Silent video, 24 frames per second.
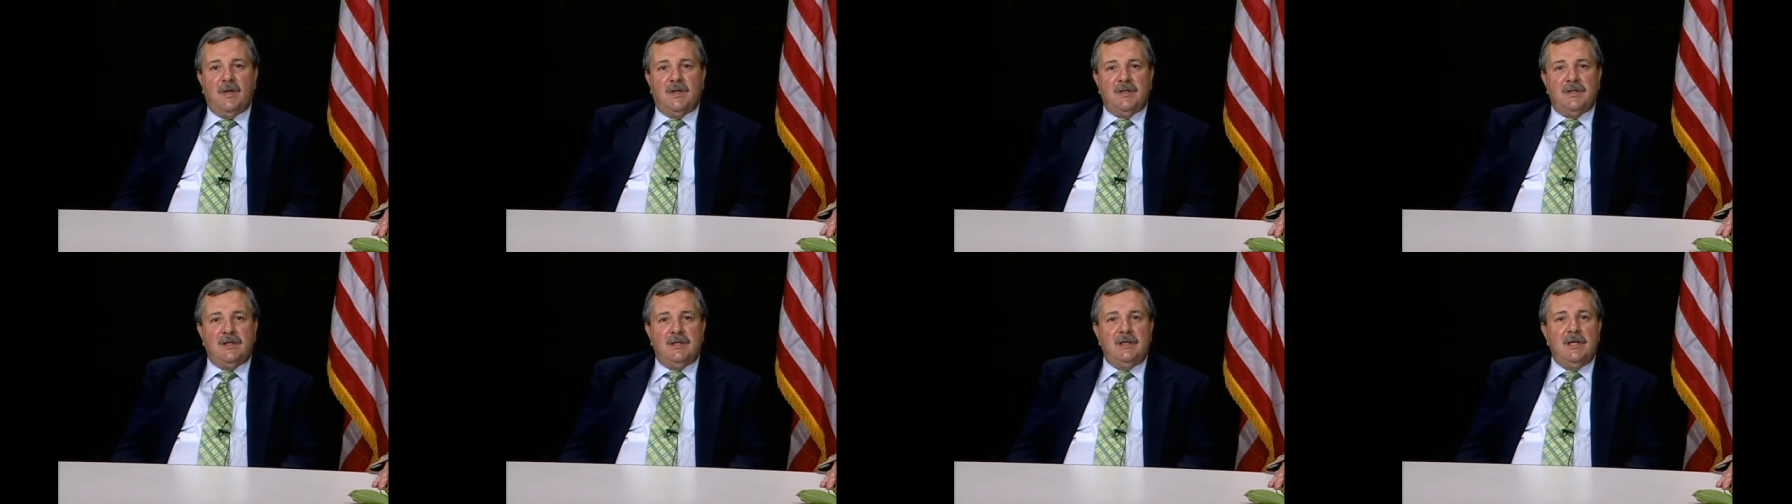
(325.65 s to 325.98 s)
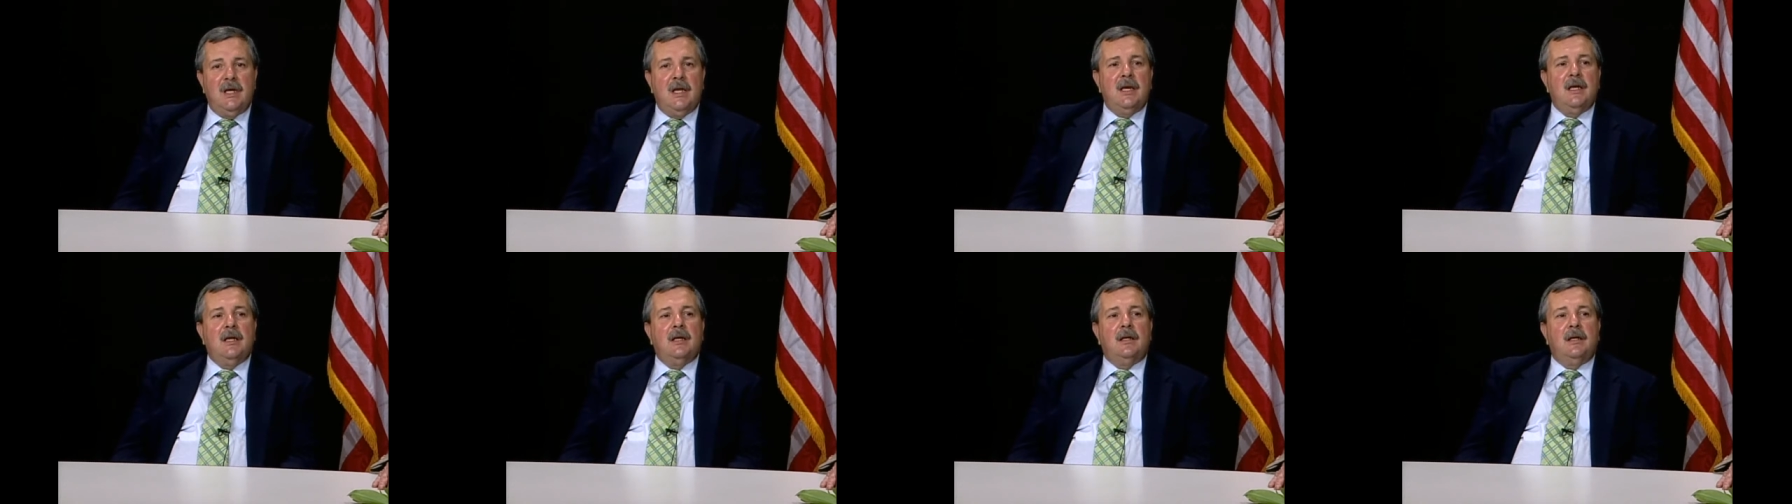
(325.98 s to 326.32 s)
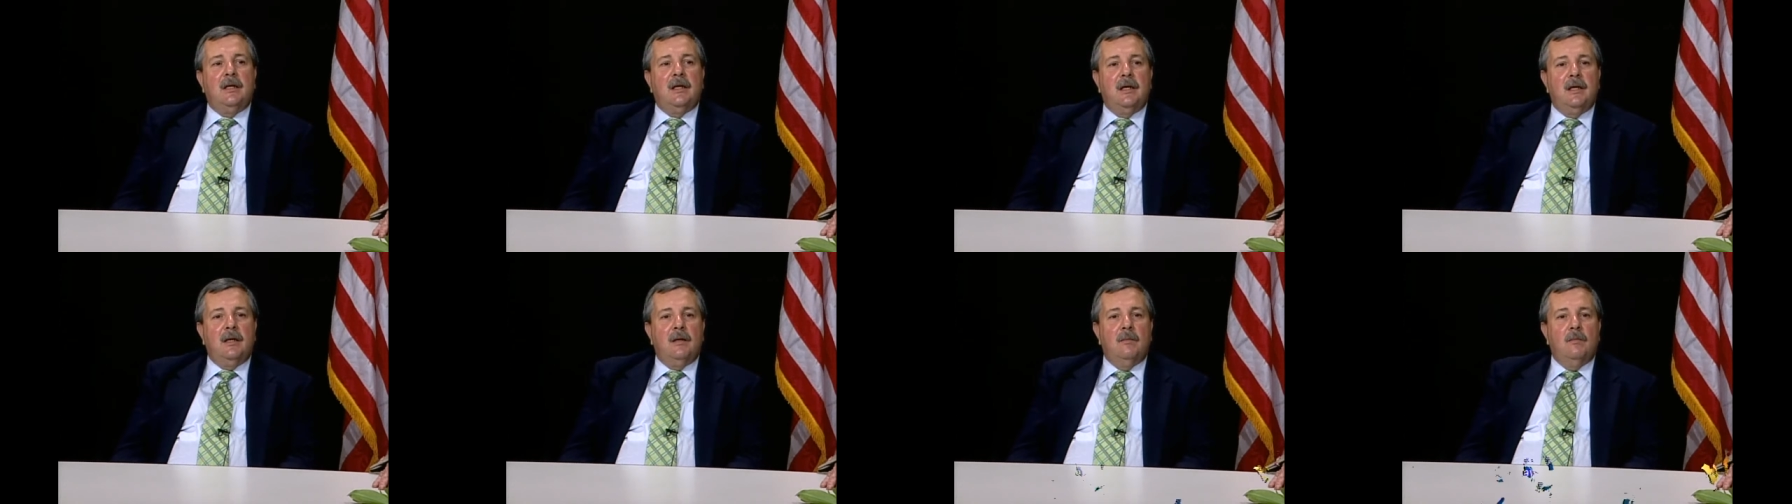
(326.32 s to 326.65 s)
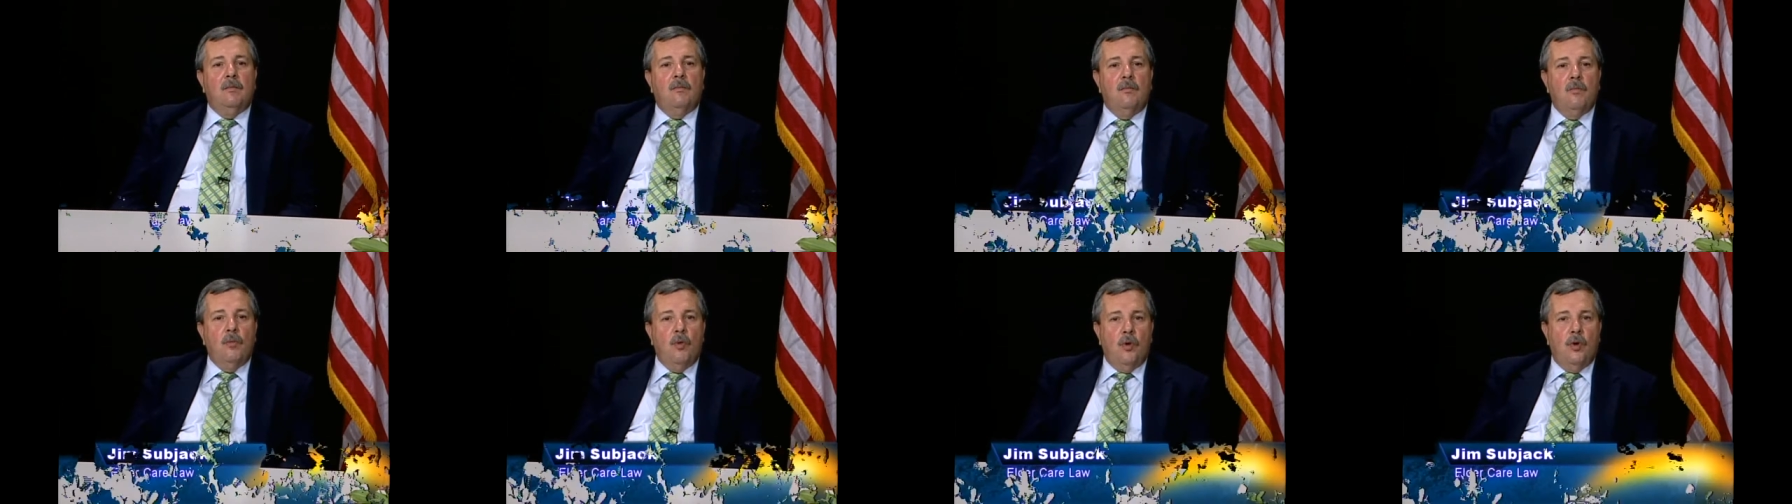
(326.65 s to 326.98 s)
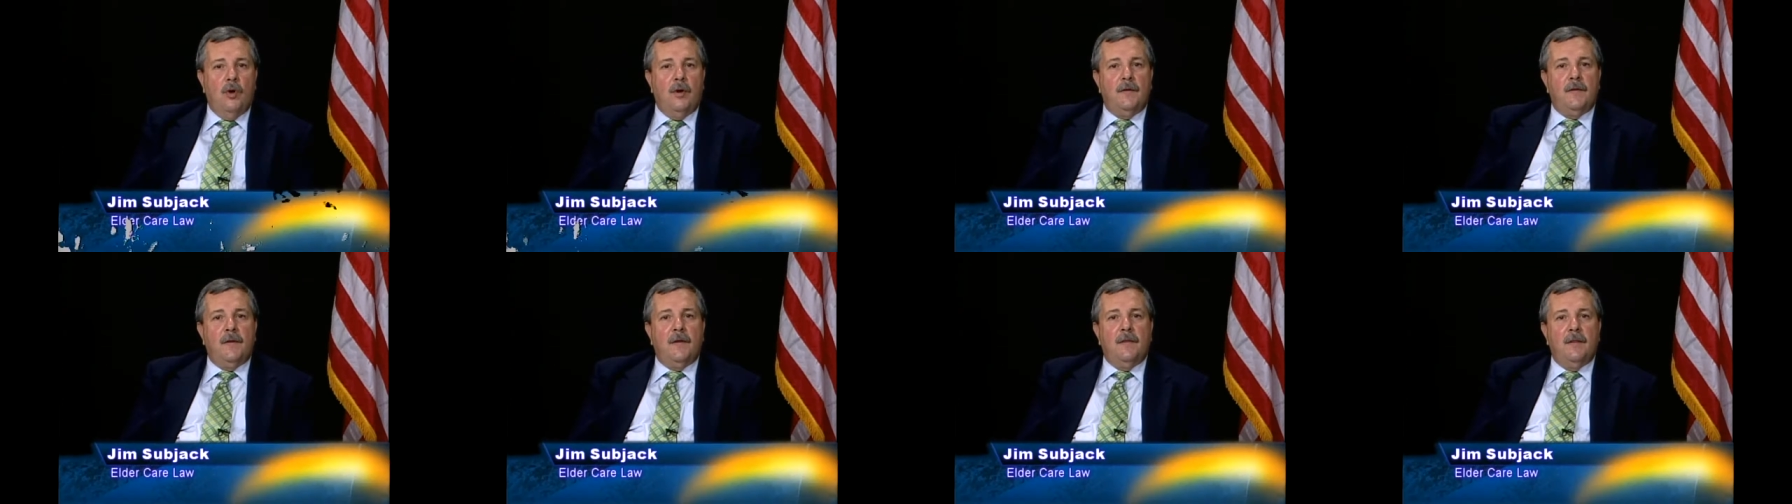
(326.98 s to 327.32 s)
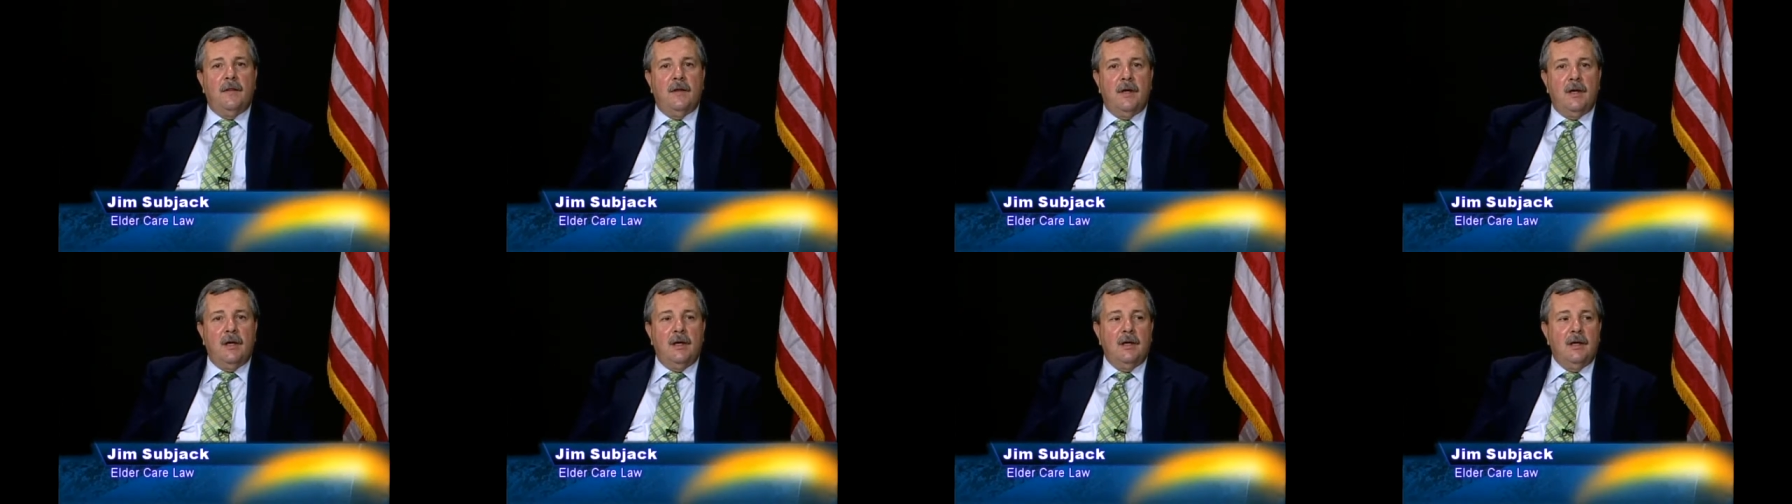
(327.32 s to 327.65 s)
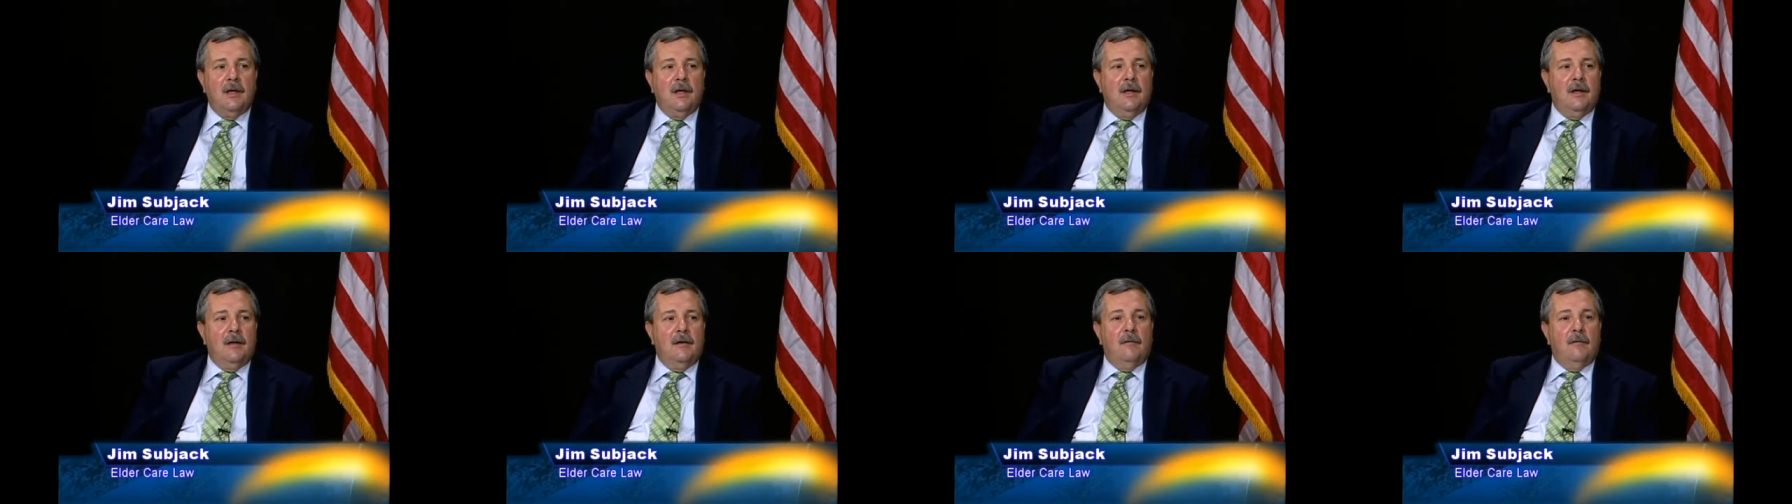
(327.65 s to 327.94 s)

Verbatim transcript: exceedingly more than the